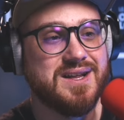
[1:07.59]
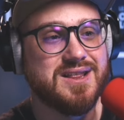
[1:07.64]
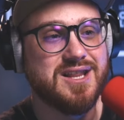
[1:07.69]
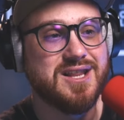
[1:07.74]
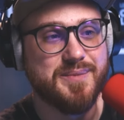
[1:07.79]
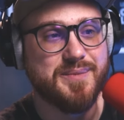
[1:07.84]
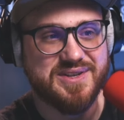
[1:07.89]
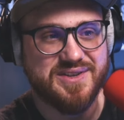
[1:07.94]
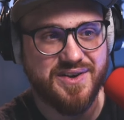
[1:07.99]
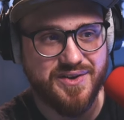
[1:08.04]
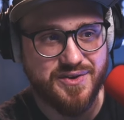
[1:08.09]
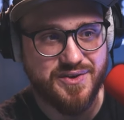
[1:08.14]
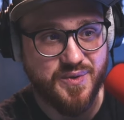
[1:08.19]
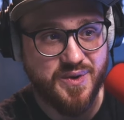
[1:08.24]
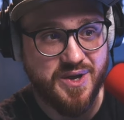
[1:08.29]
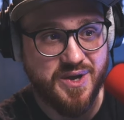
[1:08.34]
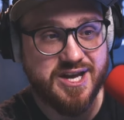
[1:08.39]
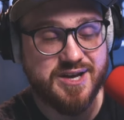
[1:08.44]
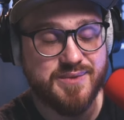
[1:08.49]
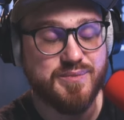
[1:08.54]
Let me tell
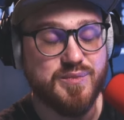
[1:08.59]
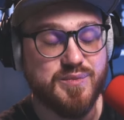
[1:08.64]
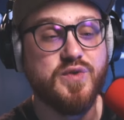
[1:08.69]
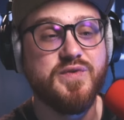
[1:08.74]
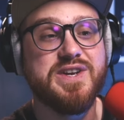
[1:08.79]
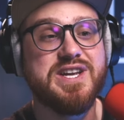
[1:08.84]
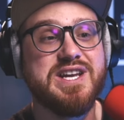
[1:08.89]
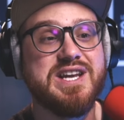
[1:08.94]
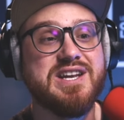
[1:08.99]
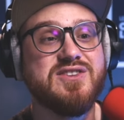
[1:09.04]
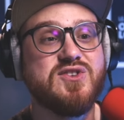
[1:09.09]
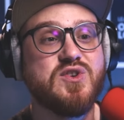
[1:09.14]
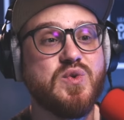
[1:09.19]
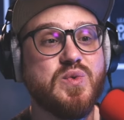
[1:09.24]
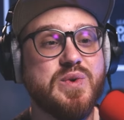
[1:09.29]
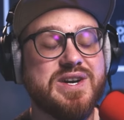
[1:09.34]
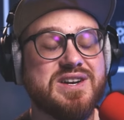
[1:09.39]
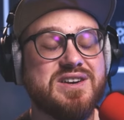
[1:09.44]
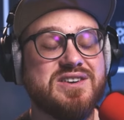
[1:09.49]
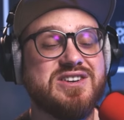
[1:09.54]
you, moving
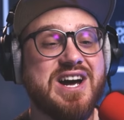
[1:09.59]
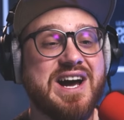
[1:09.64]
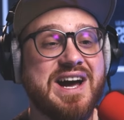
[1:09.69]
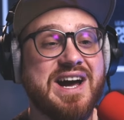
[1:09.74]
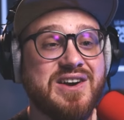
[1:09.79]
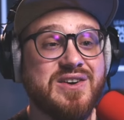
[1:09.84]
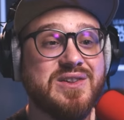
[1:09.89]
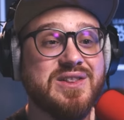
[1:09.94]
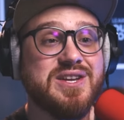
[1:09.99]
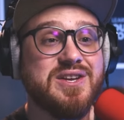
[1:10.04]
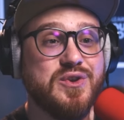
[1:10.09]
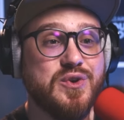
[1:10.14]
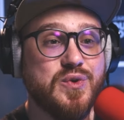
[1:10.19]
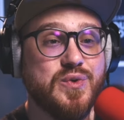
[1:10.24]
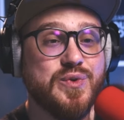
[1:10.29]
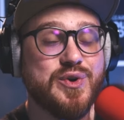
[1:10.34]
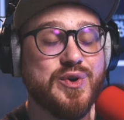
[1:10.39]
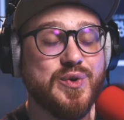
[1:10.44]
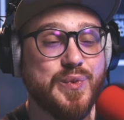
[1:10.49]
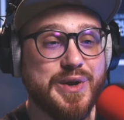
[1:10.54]
into an entirely
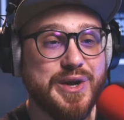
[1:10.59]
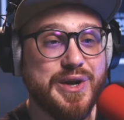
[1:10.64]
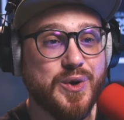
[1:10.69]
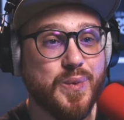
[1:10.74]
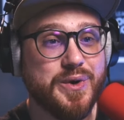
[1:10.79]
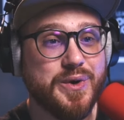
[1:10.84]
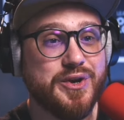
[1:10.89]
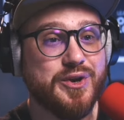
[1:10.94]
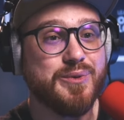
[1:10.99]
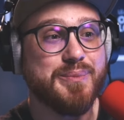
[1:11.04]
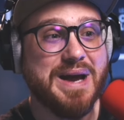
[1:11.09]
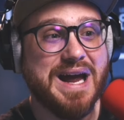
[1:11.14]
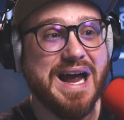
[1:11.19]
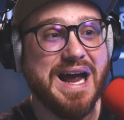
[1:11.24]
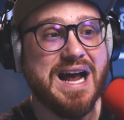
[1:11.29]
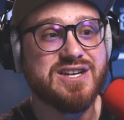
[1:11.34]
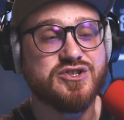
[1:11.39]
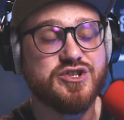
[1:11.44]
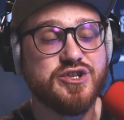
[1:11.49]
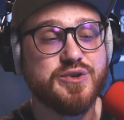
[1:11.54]
new career when you're
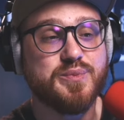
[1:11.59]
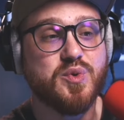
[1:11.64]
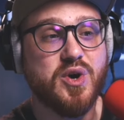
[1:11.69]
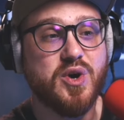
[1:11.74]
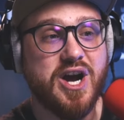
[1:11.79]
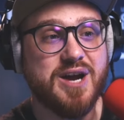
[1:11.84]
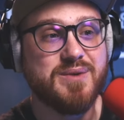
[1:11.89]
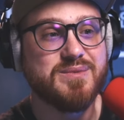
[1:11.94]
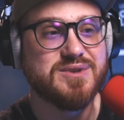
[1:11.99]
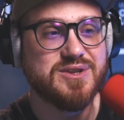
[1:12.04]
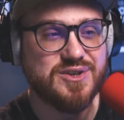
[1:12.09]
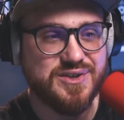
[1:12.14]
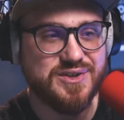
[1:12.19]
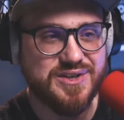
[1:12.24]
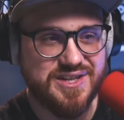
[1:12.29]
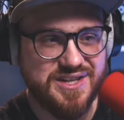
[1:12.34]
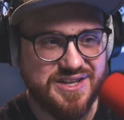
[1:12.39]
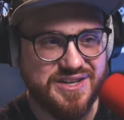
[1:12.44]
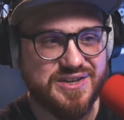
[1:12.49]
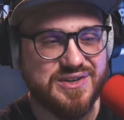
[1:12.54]
past your prime
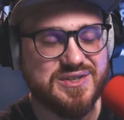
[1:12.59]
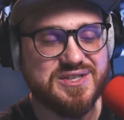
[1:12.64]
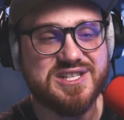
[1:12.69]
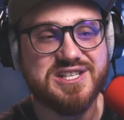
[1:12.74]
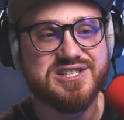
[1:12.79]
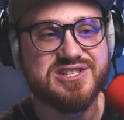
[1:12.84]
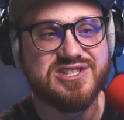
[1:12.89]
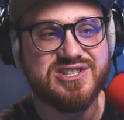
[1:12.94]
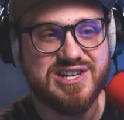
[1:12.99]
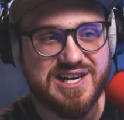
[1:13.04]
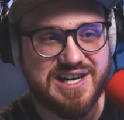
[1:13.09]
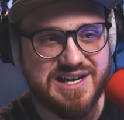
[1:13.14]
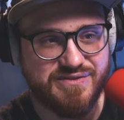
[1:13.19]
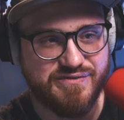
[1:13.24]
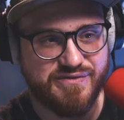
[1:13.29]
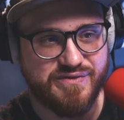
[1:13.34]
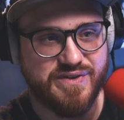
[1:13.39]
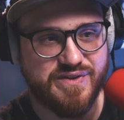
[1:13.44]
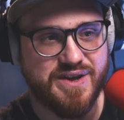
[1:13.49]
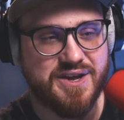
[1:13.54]
learning years is
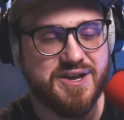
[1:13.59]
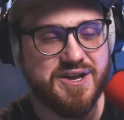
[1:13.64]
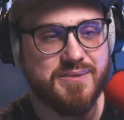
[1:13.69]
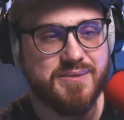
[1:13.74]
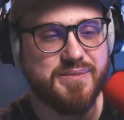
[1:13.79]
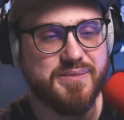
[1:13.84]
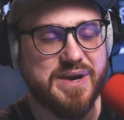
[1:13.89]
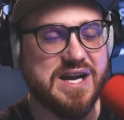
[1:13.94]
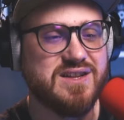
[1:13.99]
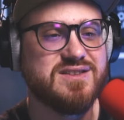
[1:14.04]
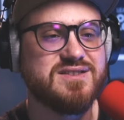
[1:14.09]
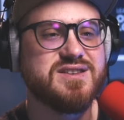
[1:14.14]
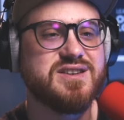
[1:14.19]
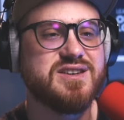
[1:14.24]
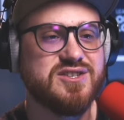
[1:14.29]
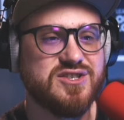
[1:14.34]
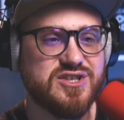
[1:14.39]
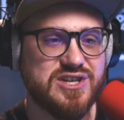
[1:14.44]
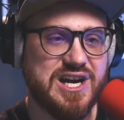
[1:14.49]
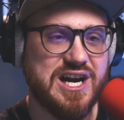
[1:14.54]
tough.
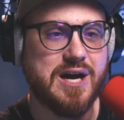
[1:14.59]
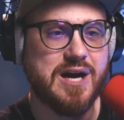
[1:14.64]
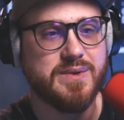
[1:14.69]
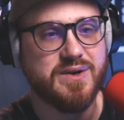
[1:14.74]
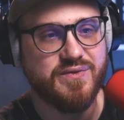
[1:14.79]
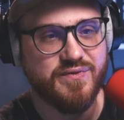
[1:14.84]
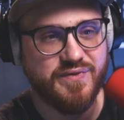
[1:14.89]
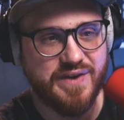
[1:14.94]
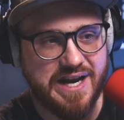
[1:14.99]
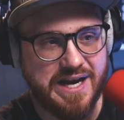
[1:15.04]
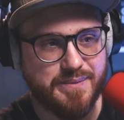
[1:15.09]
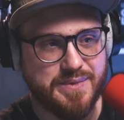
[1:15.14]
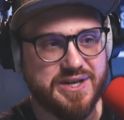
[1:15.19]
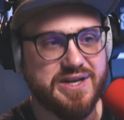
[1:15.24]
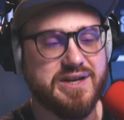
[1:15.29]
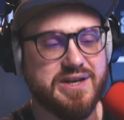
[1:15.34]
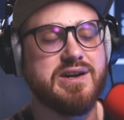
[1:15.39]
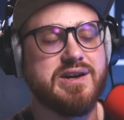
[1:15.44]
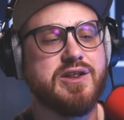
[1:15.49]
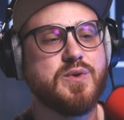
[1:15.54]
Balancing a job, a
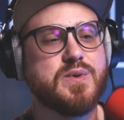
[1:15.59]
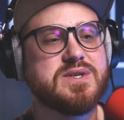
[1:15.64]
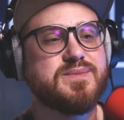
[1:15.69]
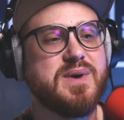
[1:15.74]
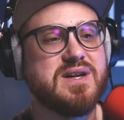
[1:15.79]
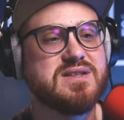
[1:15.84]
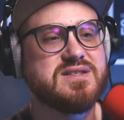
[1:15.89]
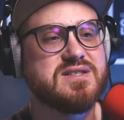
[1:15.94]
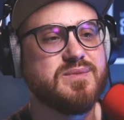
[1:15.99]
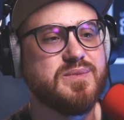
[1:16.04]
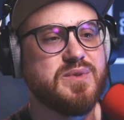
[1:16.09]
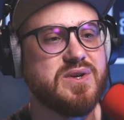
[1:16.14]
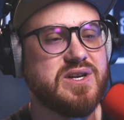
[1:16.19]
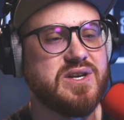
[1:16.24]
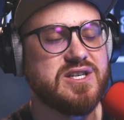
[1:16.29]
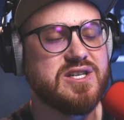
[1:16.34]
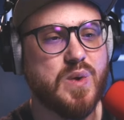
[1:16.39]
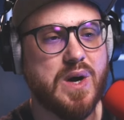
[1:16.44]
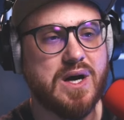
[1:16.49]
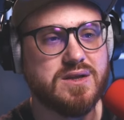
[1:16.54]
family, and other
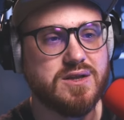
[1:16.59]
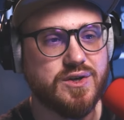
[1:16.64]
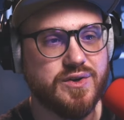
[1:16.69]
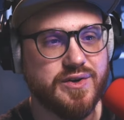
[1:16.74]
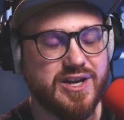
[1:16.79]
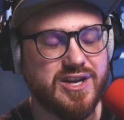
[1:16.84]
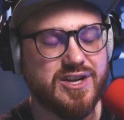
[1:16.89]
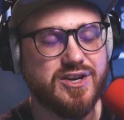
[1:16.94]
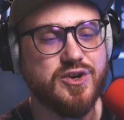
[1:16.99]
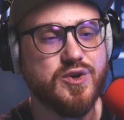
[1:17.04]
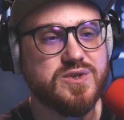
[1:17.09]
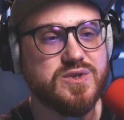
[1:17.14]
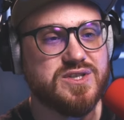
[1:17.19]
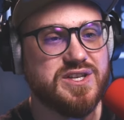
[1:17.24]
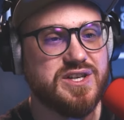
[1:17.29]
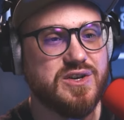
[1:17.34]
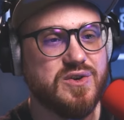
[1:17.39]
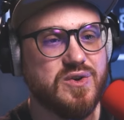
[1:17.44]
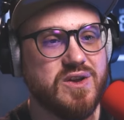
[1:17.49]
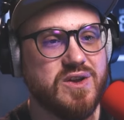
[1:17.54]
responsibilities while learning a new
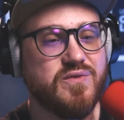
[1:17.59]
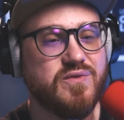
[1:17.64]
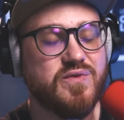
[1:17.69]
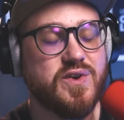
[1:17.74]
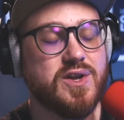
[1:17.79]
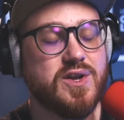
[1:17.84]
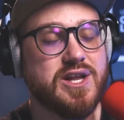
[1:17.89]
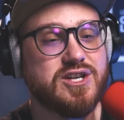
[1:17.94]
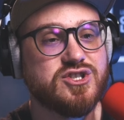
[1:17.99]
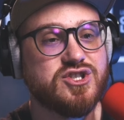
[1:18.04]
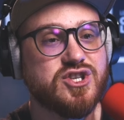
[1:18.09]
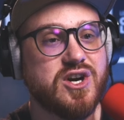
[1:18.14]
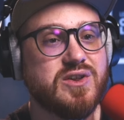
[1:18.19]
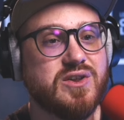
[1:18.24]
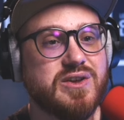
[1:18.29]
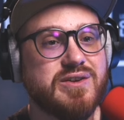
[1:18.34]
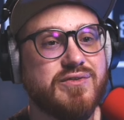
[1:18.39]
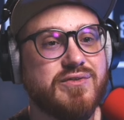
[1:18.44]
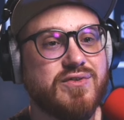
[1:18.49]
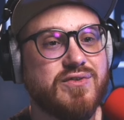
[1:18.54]
skill can feel like
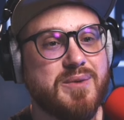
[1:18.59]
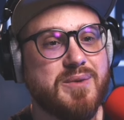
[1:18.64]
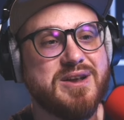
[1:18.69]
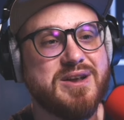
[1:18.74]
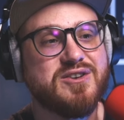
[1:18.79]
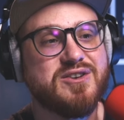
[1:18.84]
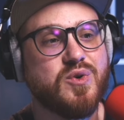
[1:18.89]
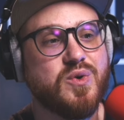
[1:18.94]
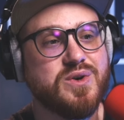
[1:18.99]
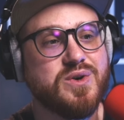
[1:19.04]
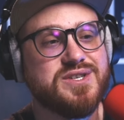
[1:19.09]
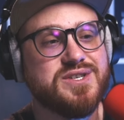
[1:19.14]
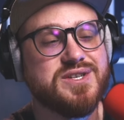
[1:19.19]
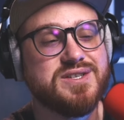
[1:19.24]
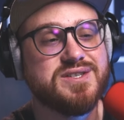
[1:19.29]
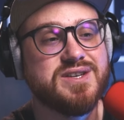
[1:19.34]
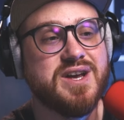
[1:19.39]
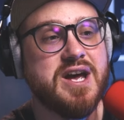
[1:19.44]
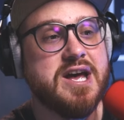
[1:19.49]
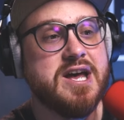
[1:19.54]
juggling flaming
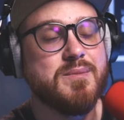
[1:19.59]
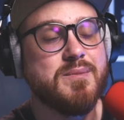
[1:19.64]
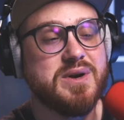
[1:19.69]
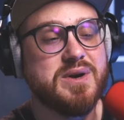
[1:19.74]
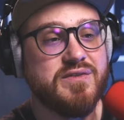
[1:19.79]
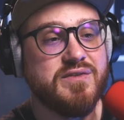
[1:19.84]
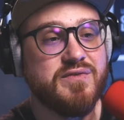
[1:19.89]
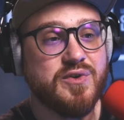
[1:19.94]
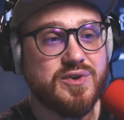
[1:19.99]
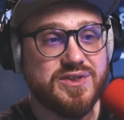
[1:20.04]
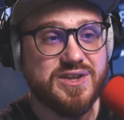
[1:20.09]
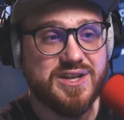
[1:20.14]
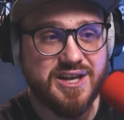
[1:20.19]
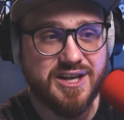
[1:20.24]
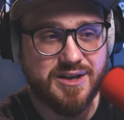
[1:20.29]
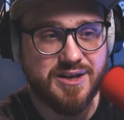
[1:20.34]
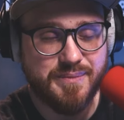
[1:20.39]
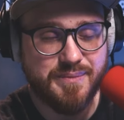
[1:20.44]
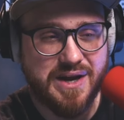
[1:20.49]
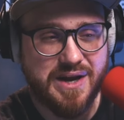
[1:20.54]
torches. But if you're
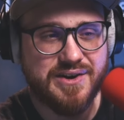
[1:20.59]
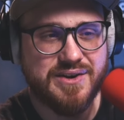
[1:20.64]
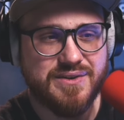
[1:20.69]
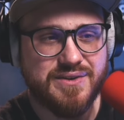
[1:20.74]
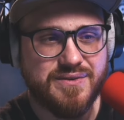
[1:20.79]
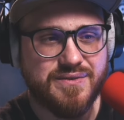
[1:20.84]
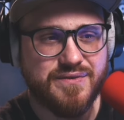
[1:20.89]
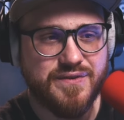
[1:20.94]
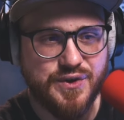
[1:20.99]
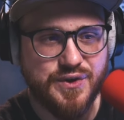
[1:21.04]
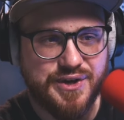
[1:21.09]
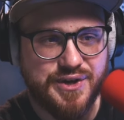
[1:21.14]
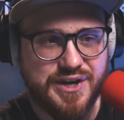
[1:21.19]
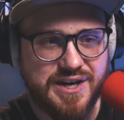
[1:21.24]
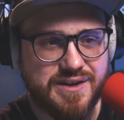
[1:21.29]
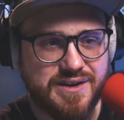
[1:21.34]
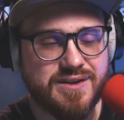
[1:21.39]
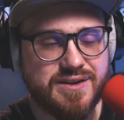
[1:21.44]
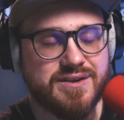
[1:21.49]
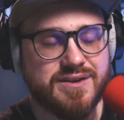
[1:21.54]
thinking about it, fear
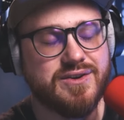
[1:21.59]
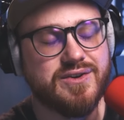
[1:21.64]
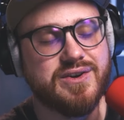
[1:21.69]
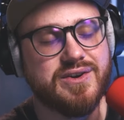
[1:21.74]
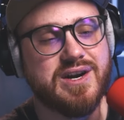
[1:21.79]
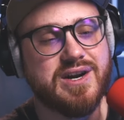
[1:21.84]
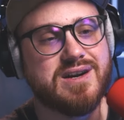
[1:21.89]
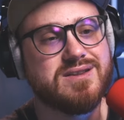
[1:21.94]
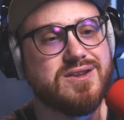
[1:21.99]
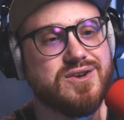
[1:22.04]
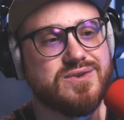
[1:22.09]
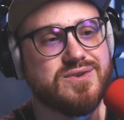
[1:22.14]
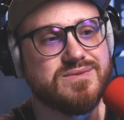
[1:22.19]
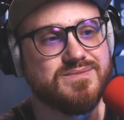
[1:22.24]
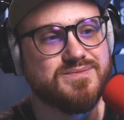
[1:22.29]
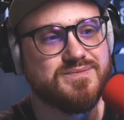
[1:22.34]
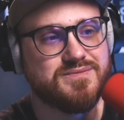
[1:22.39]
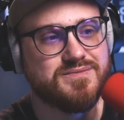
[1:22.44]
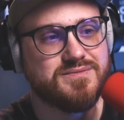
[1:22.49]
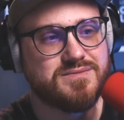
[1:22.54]
not, you're not alone.